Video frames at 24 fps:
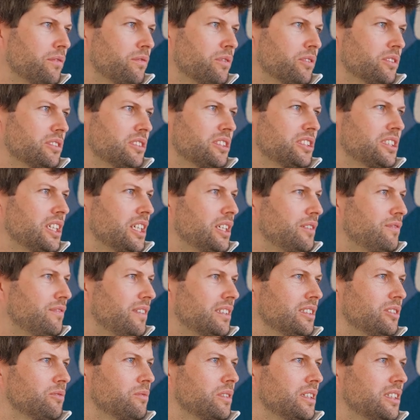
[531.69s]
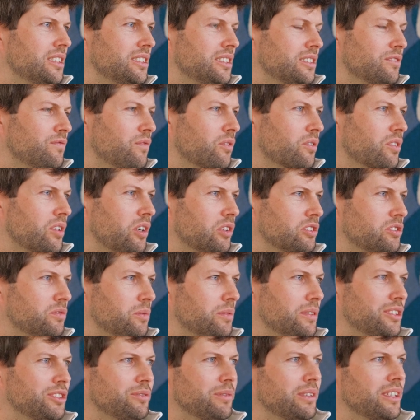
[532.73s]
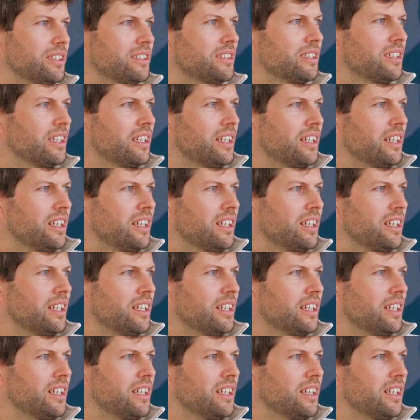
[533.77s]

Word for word: for the safe anyways, and for CoW Swap as well.